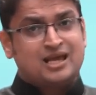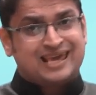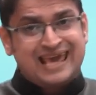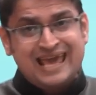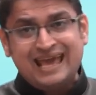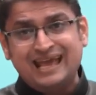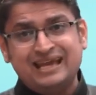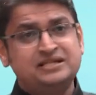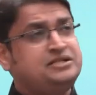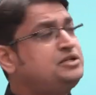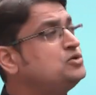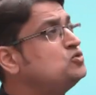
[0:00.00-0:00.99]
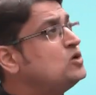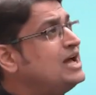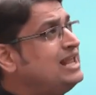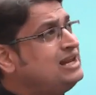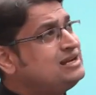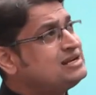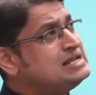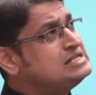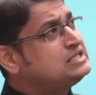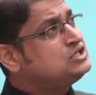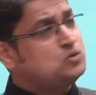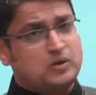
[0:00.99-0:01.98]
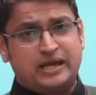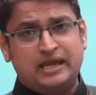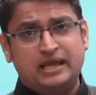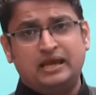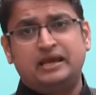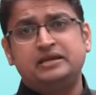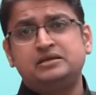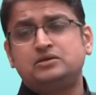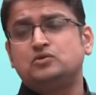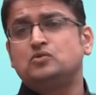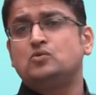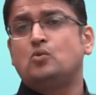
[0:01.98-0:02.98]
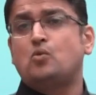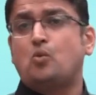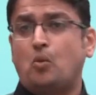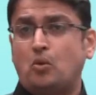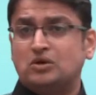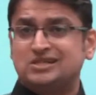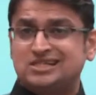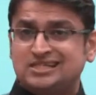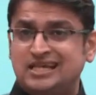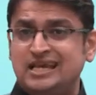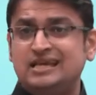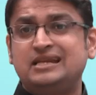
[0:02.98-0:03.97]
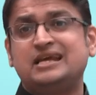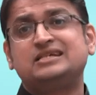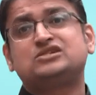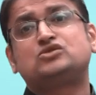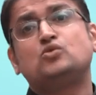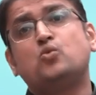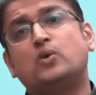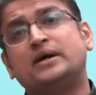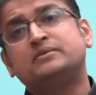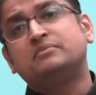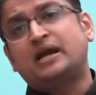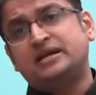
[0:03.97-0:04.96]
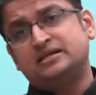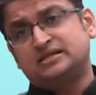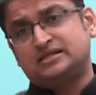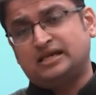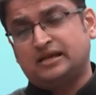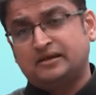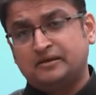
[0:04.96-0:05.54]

K into L raised to A into C raised to 1 minus A,